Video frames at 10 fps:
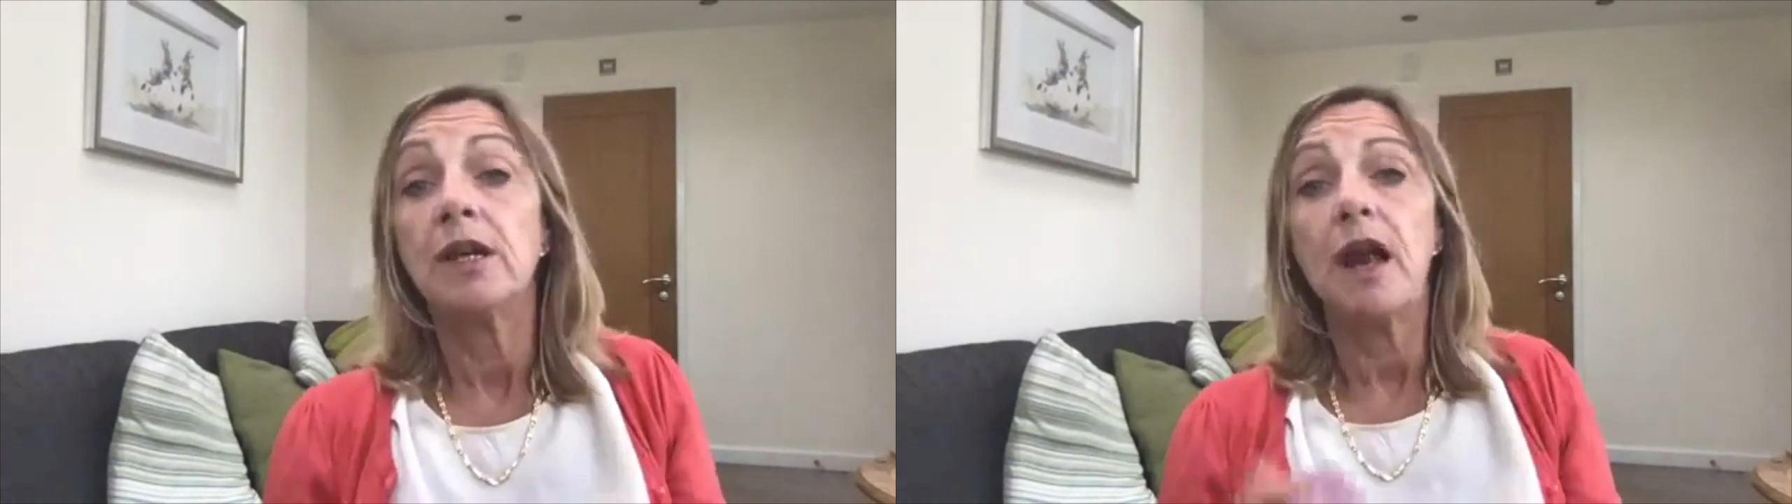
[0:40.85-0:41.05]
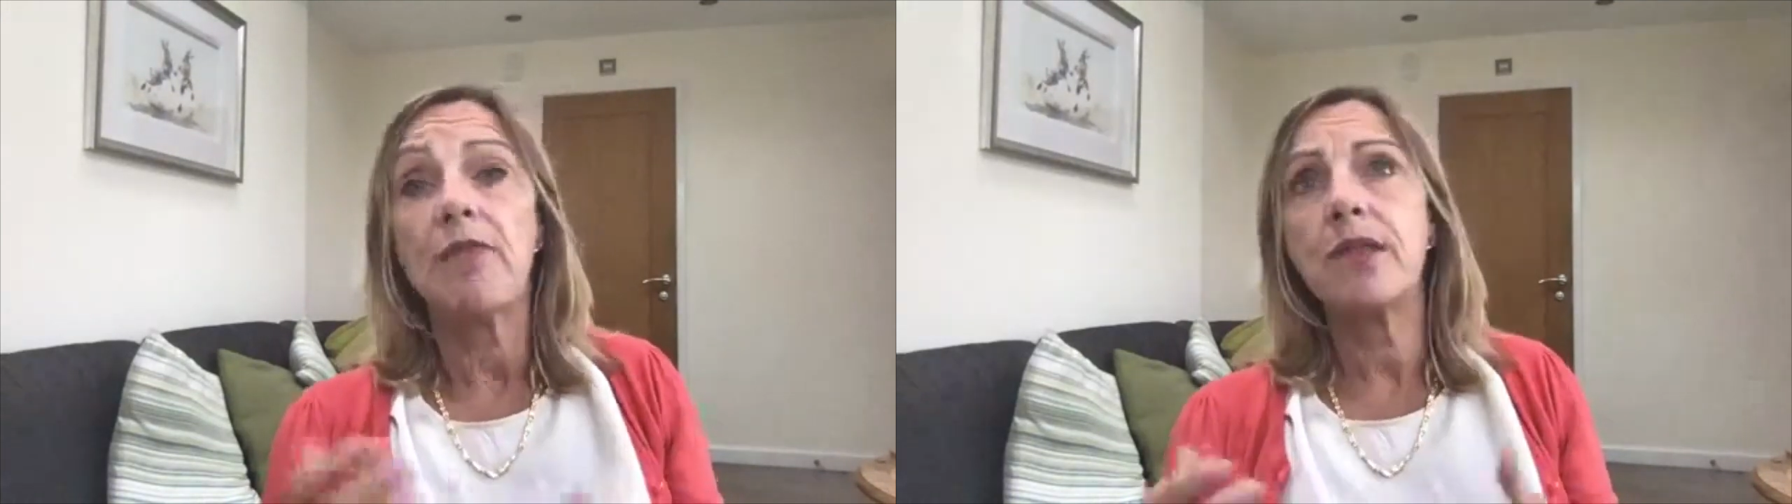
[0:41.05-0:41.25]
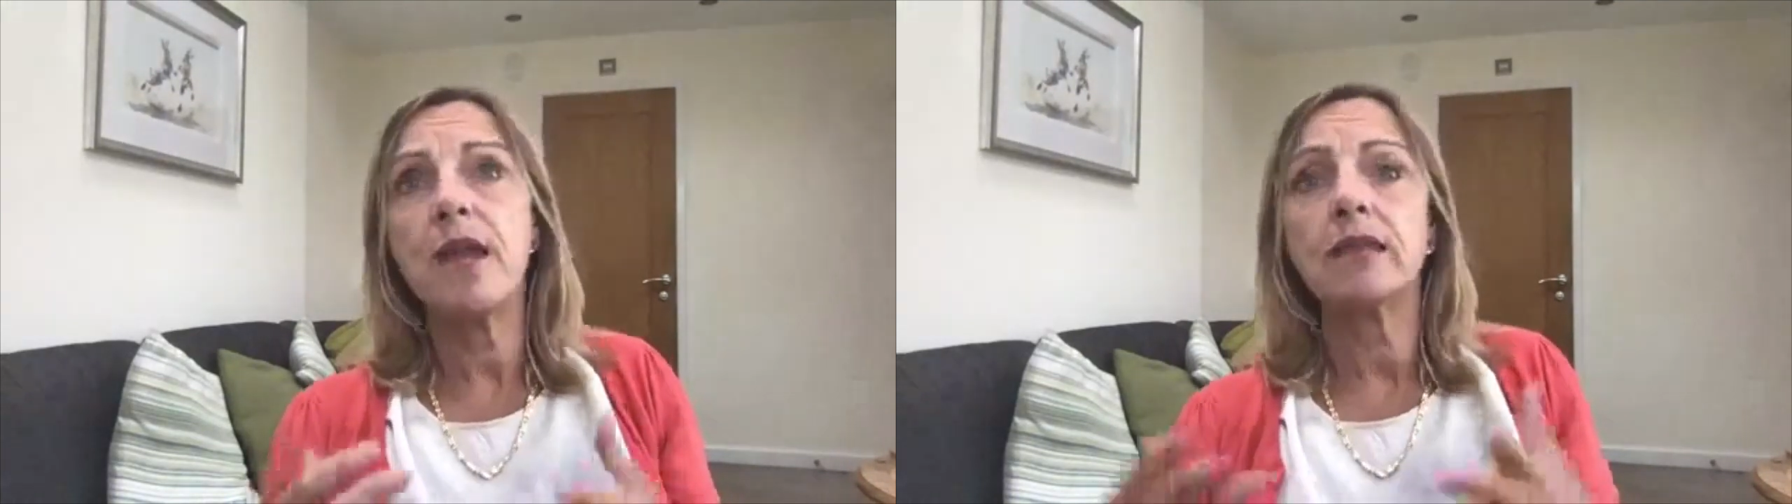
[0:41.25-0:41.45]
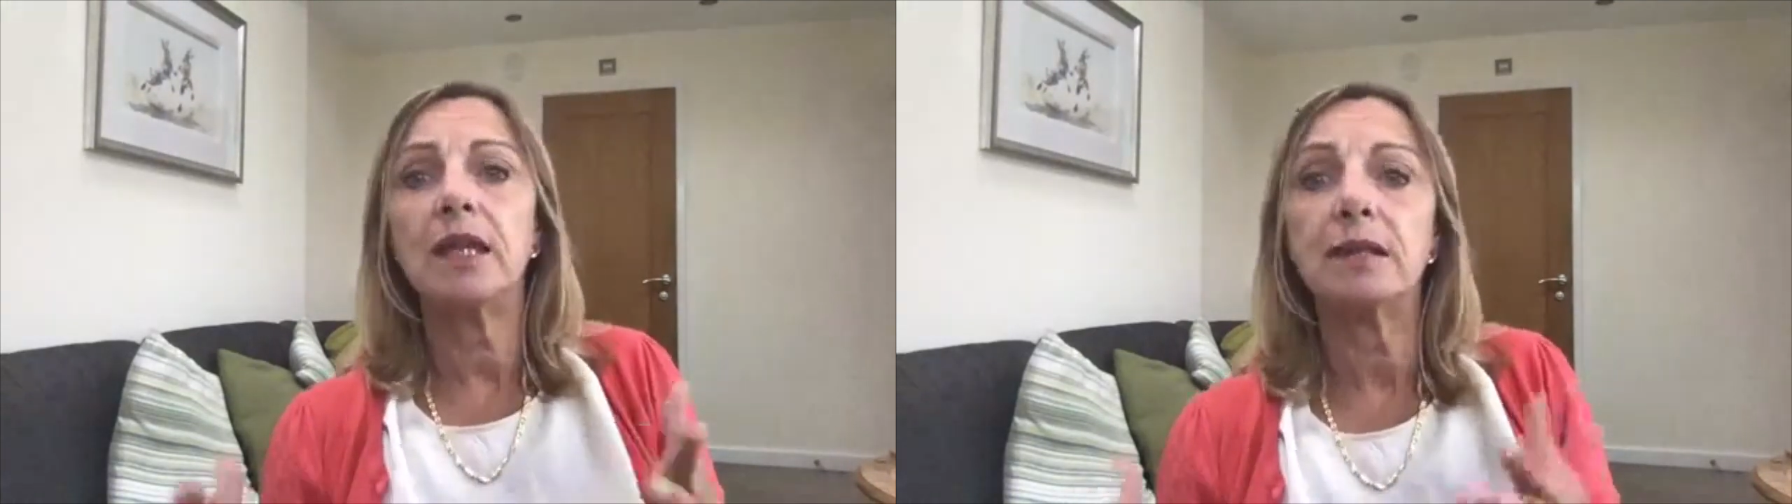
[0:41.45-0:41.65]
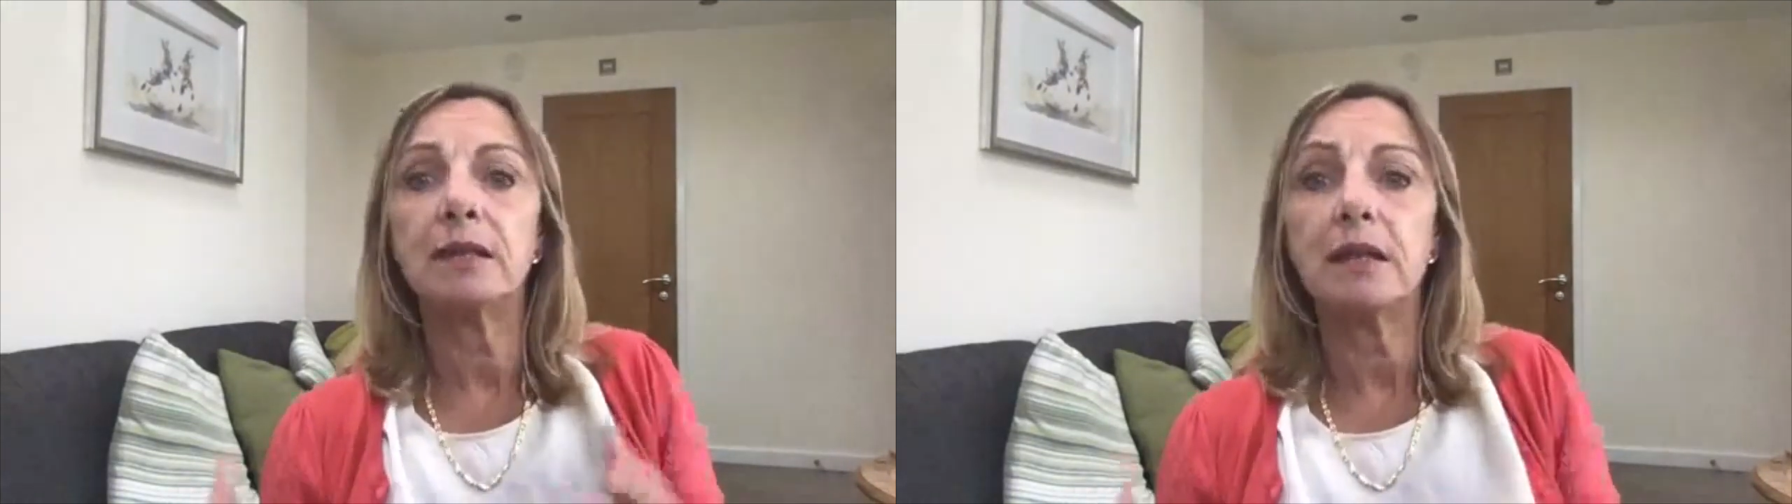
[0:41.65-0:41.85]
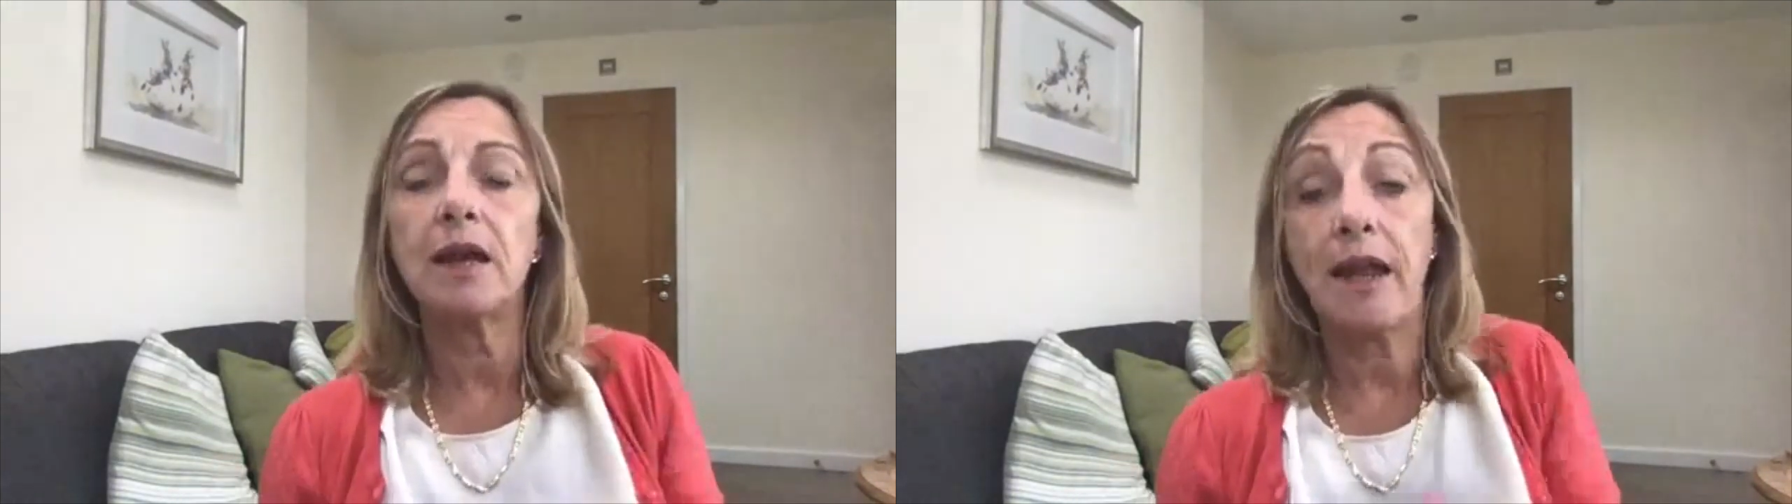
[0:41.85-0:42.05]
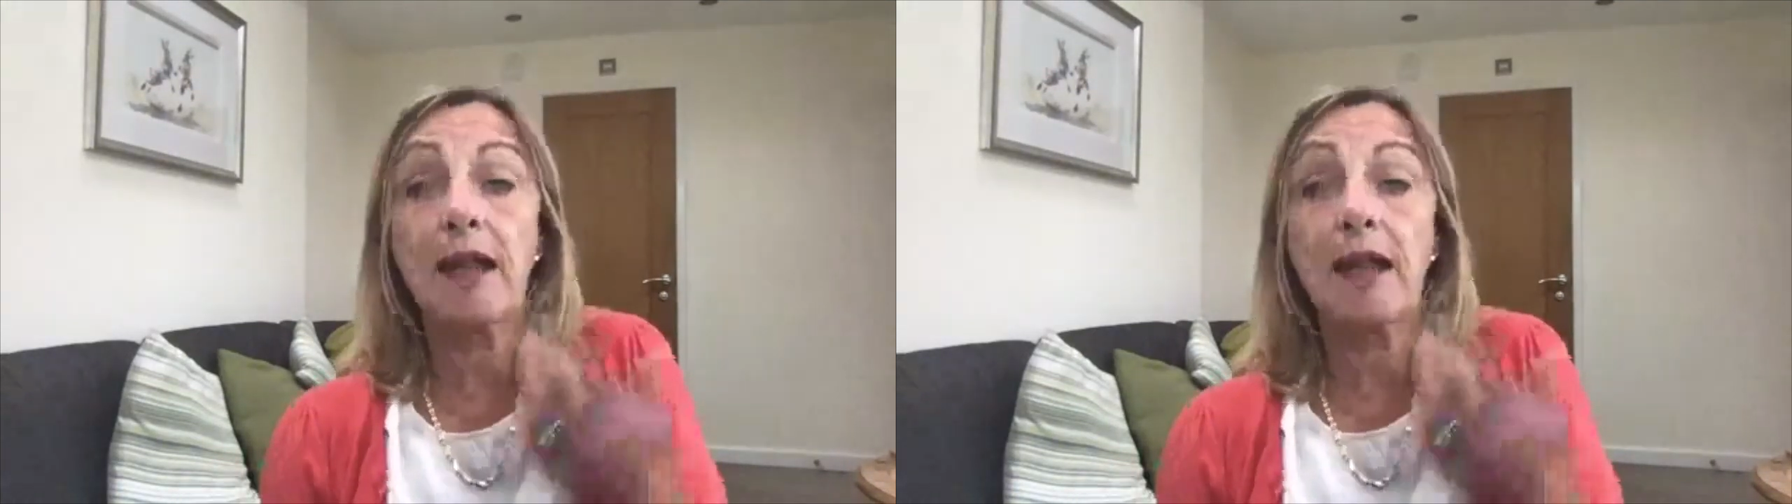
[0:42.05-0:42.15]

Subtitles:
and they're things like